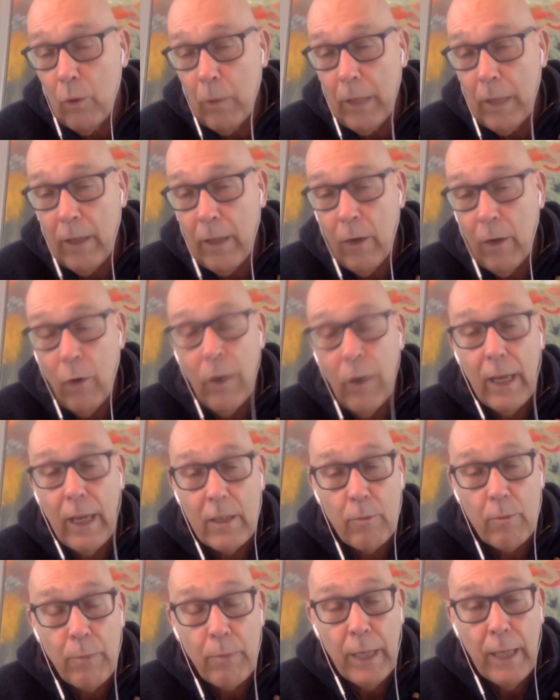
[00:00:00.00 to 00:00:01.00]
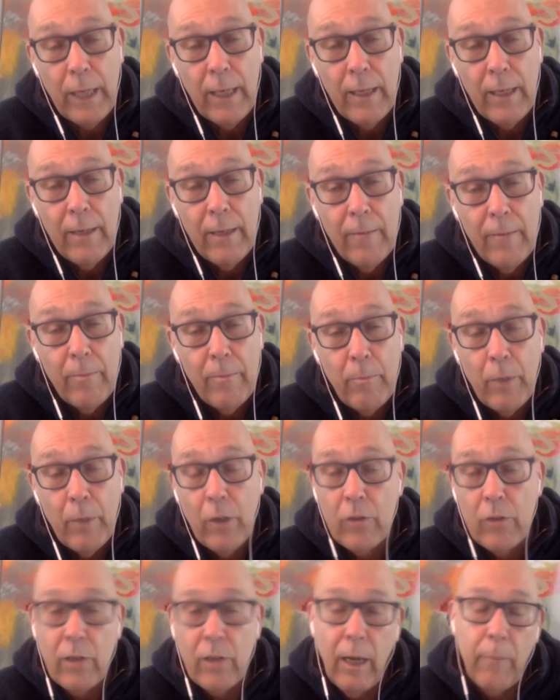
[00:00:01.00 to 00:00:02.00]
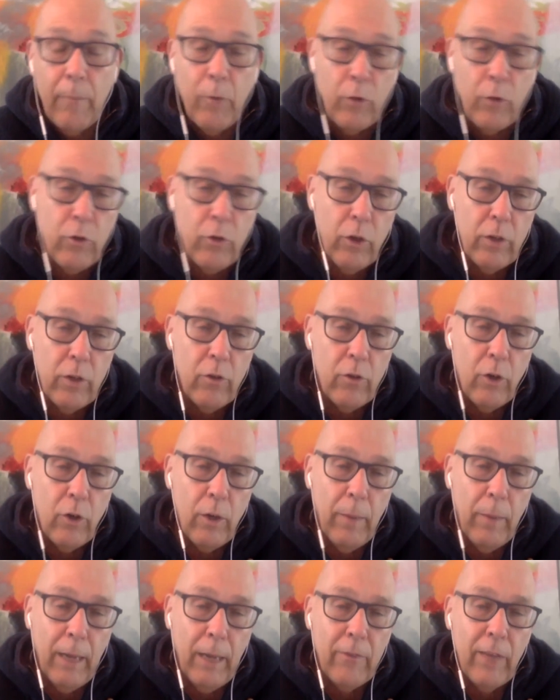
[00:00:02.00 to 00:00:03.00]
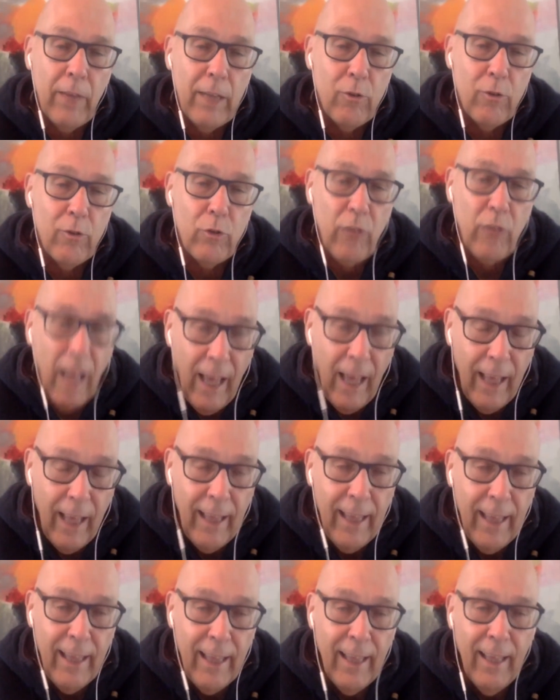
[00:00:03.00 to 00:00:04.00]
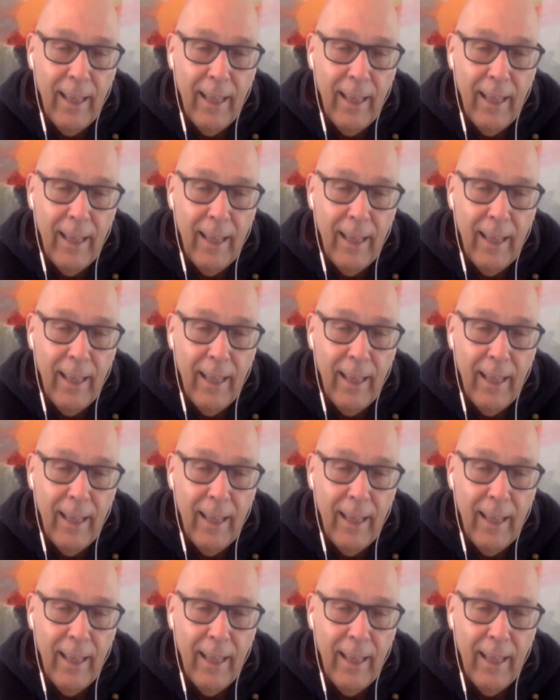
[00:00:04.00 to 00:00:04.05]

me or ask me, because I'm not going to talk about Nick today.